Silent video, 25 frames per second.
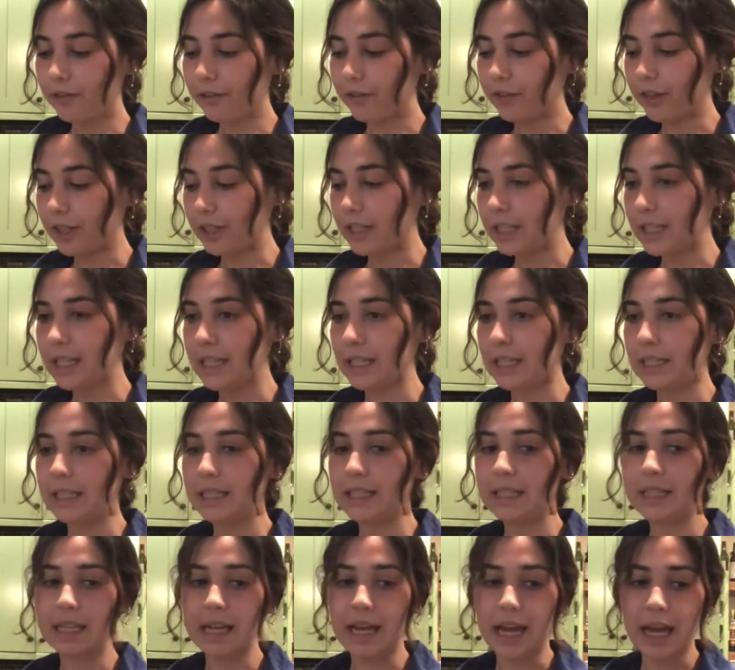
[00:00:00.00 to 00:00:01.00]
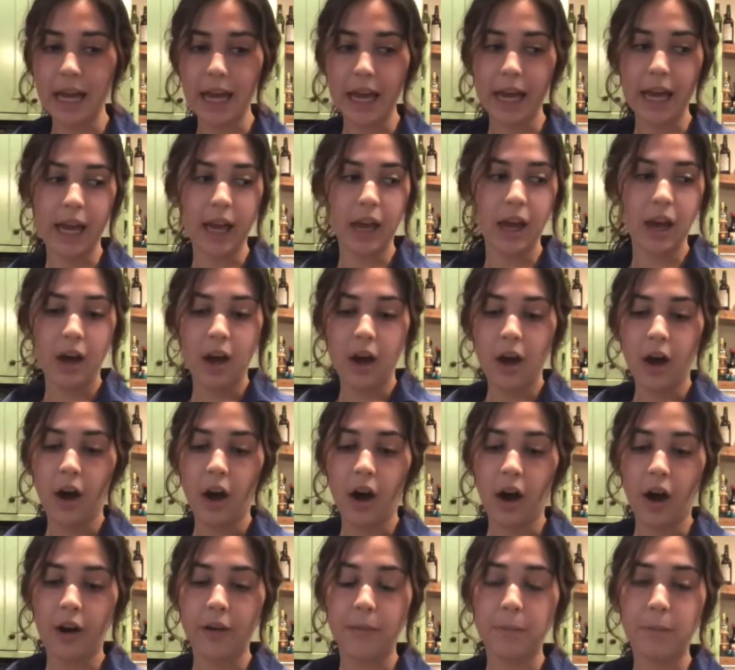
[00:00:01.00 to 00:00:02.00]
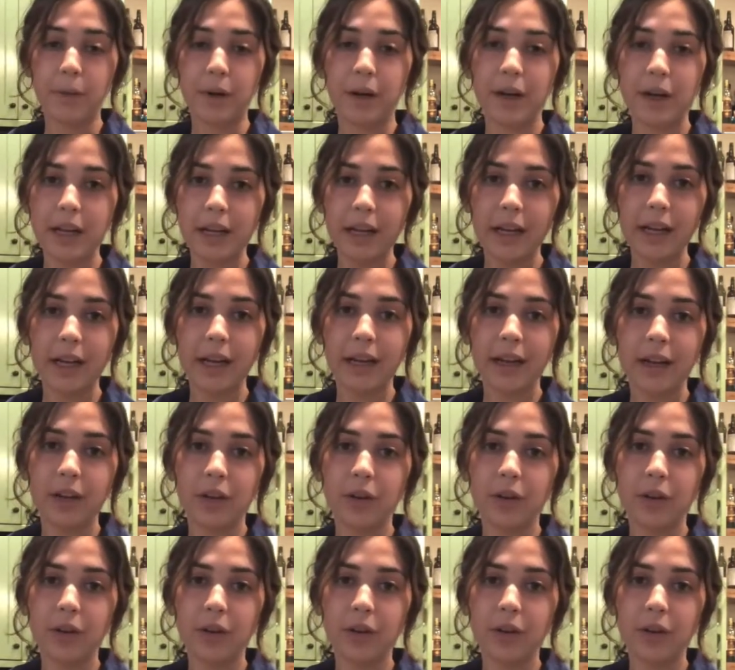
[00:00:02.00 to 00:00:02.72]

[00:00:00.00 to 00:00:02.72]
for today are pretty